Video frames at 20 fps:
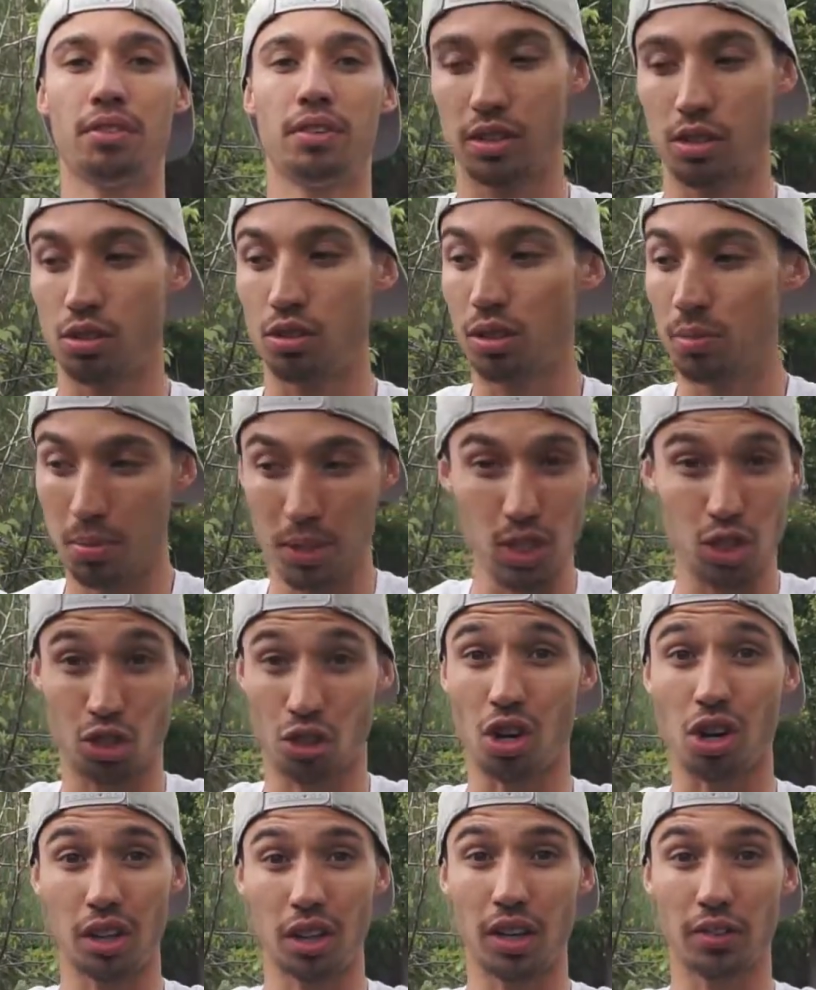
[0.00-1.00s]
You can be
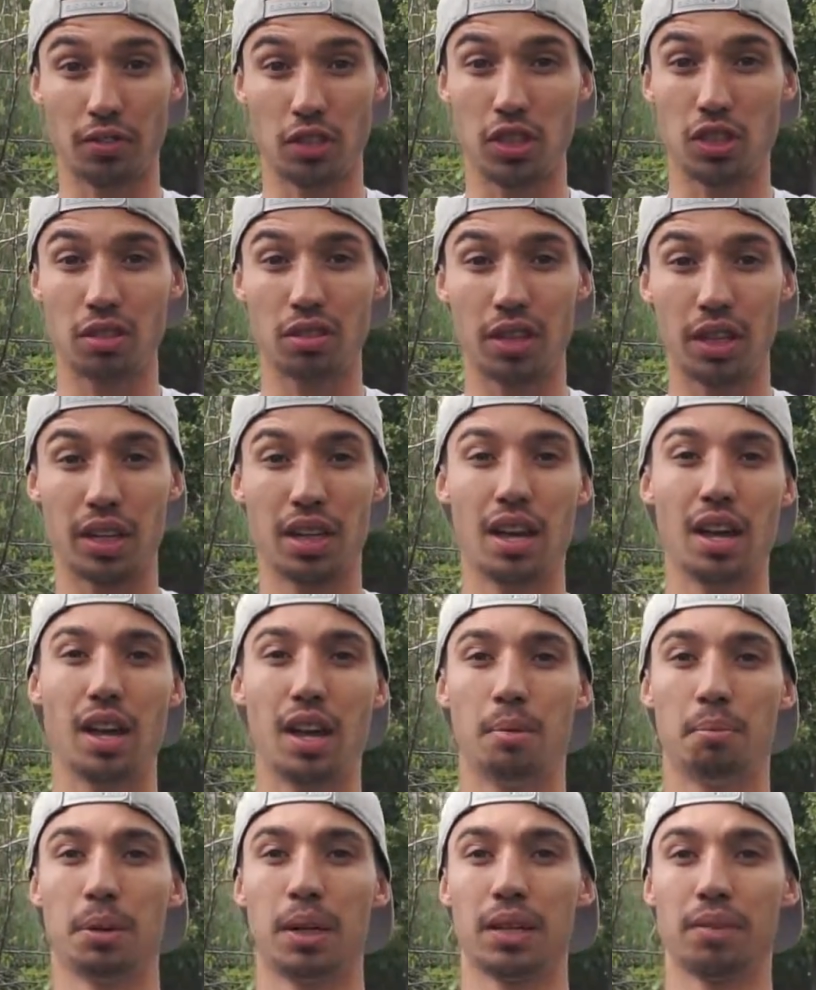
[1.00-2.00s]
strong enough to do it,
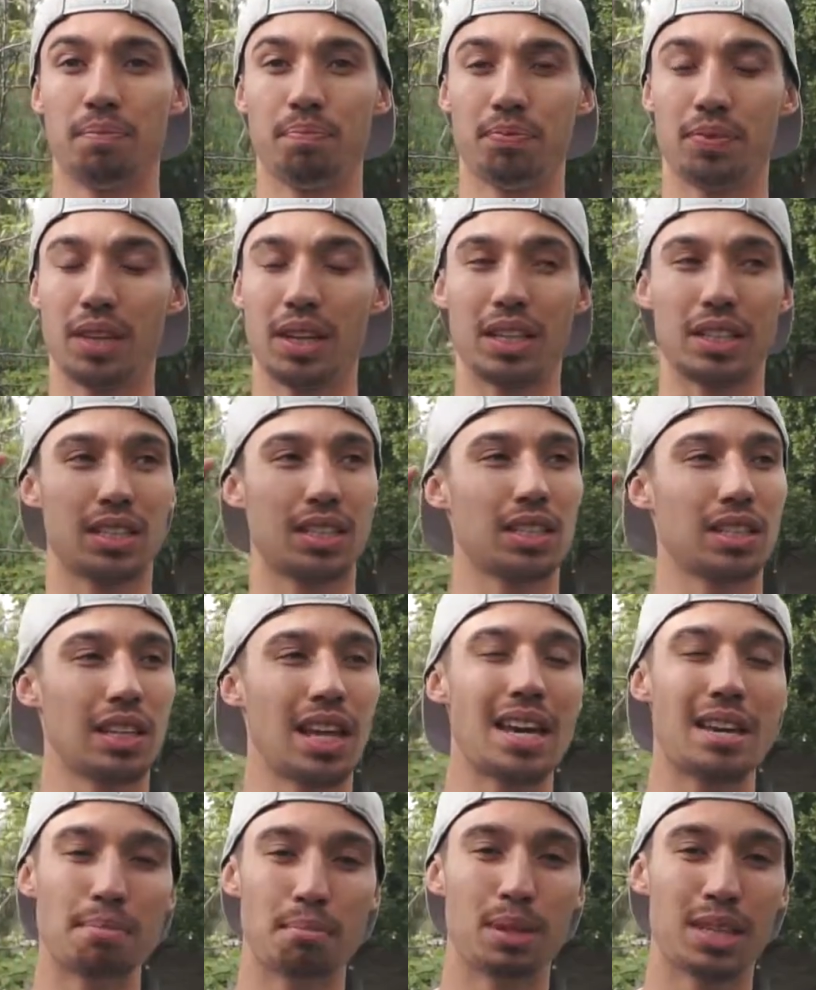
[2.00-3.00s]
but a
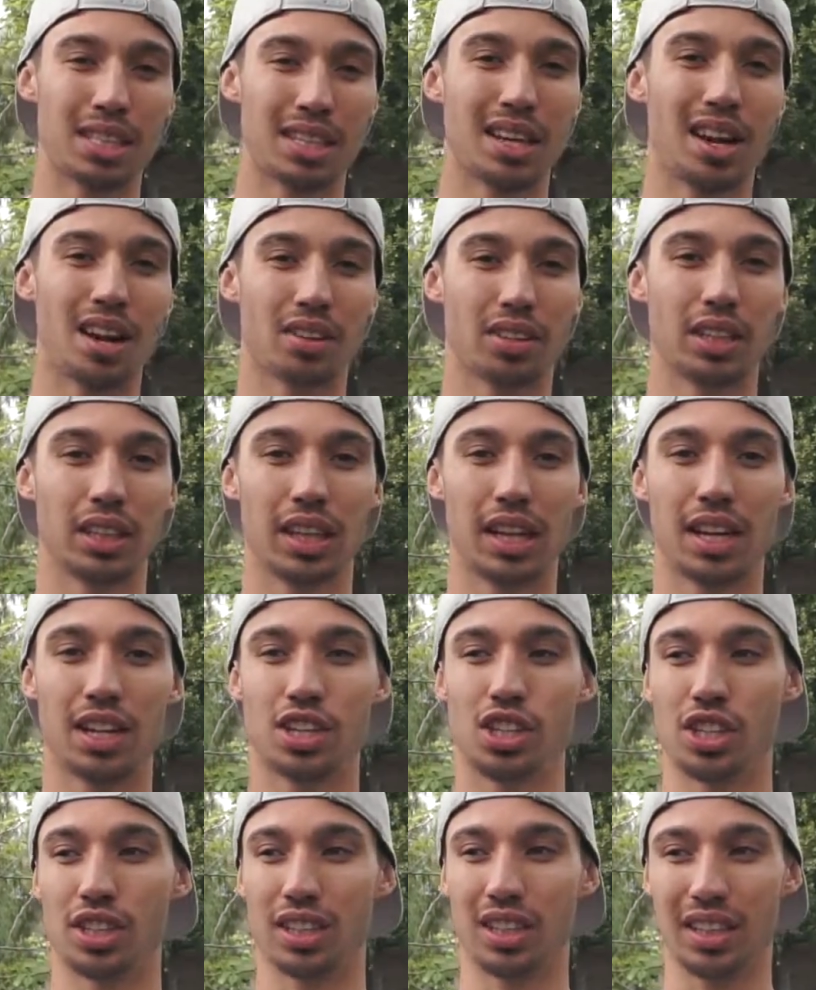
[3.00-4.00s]
slight
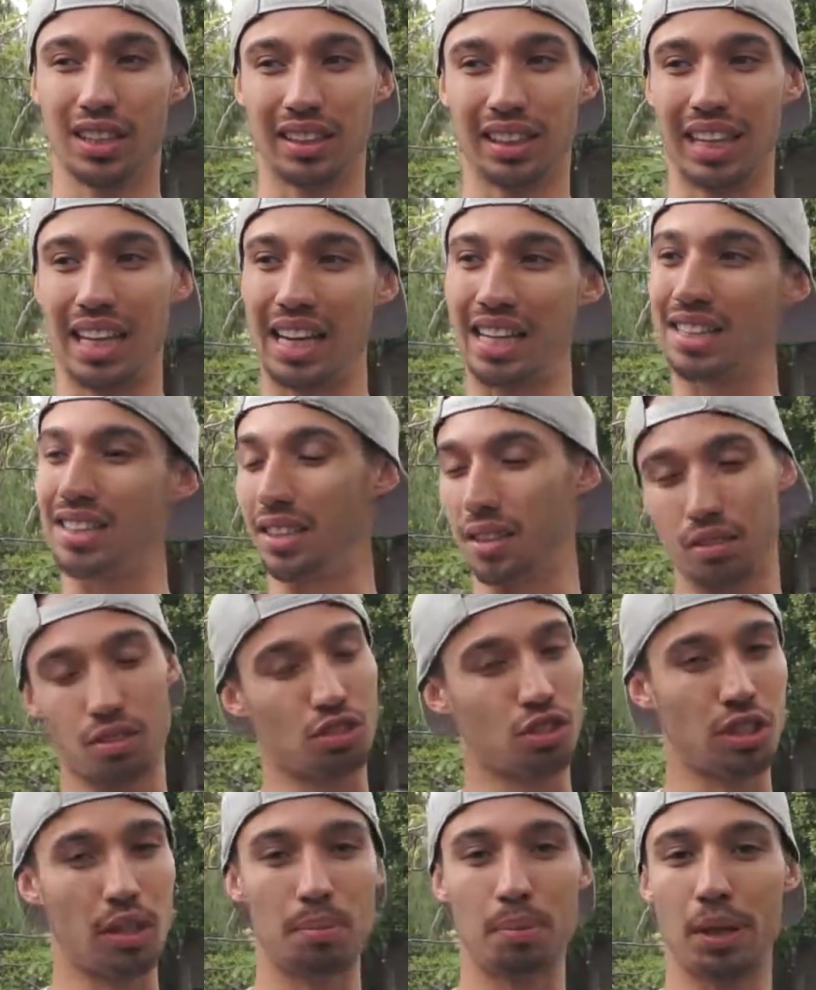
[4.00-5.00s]
miscalculation can lead to
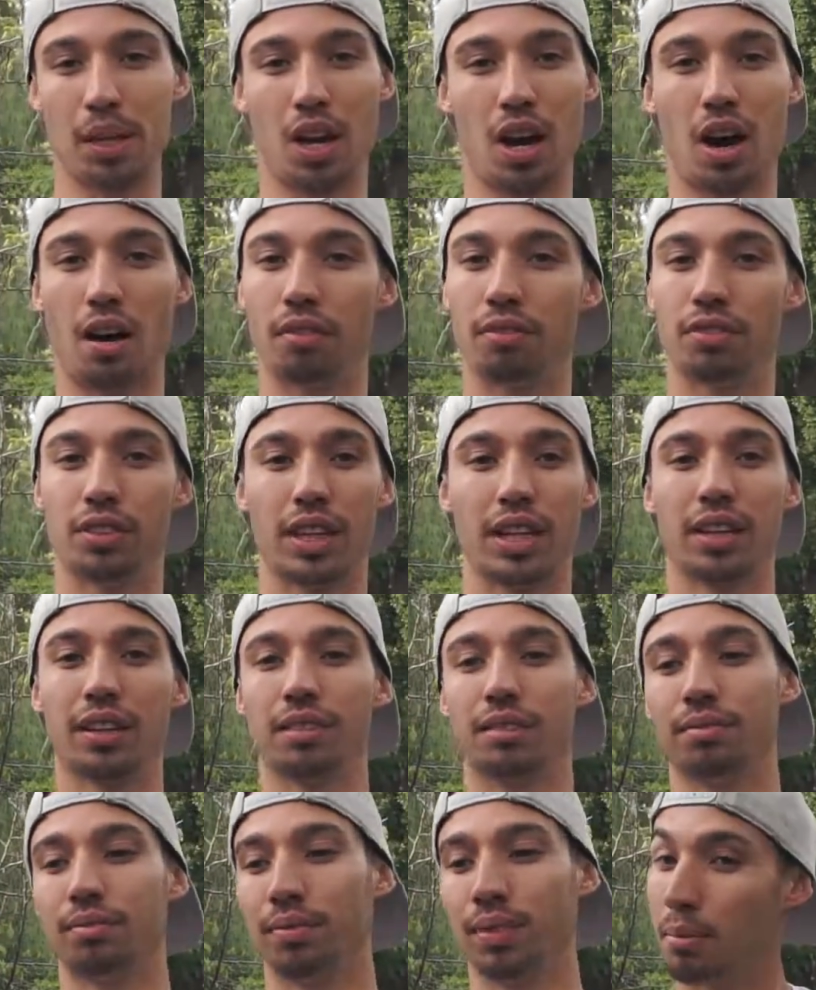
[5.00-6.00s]
slipping off
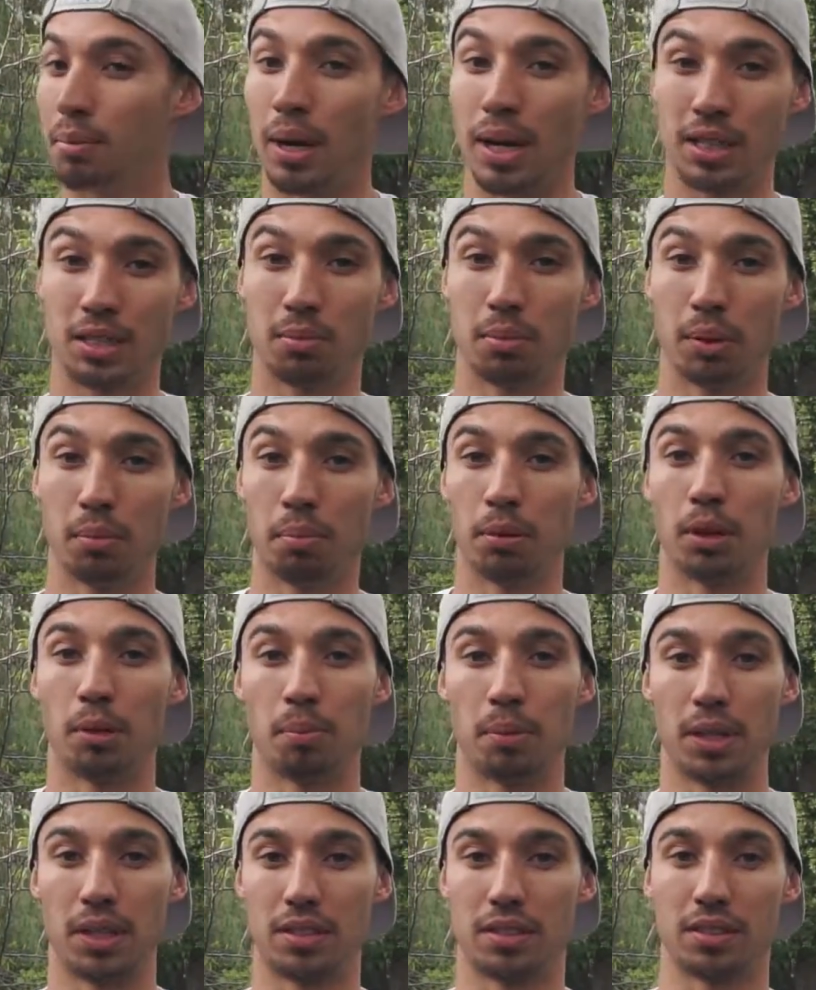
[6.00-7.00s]
and possibly
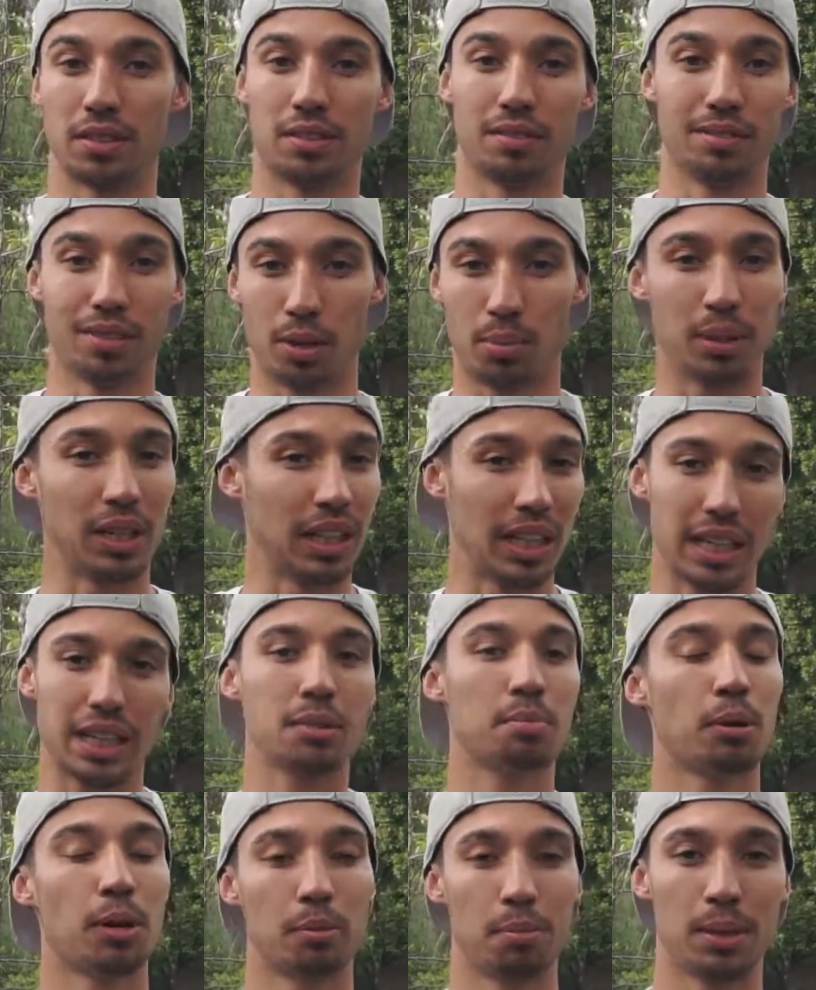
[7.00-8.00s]
burpees, and nobody
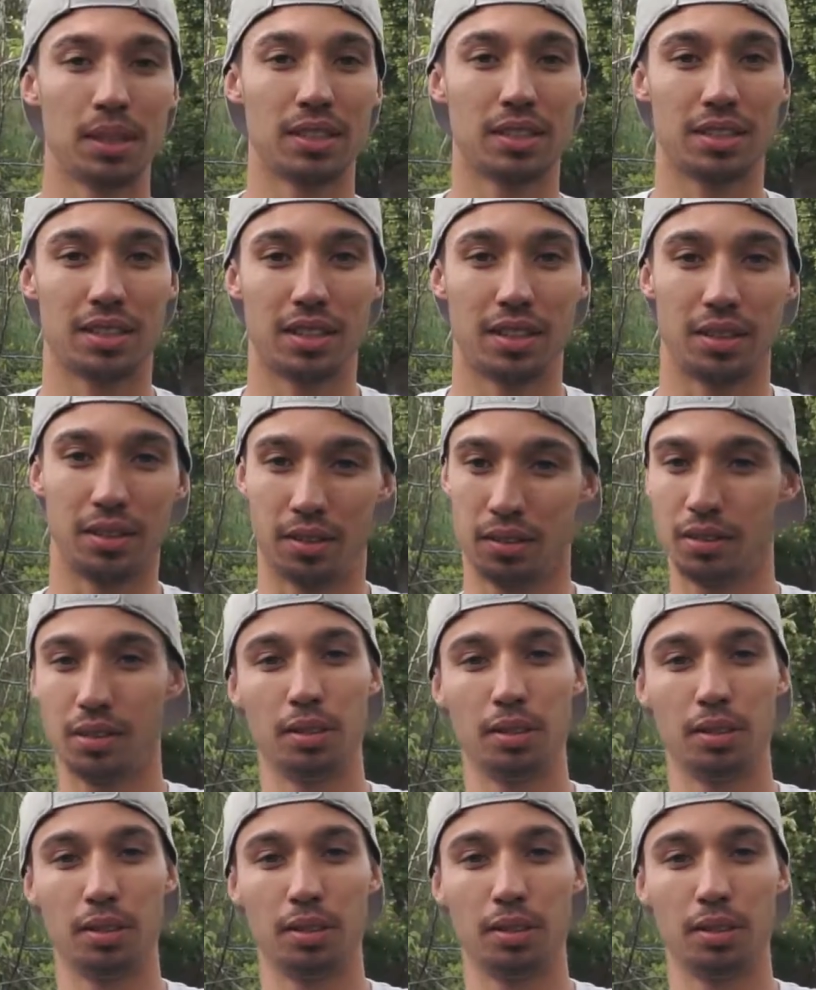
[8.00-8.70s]
likes burpees, so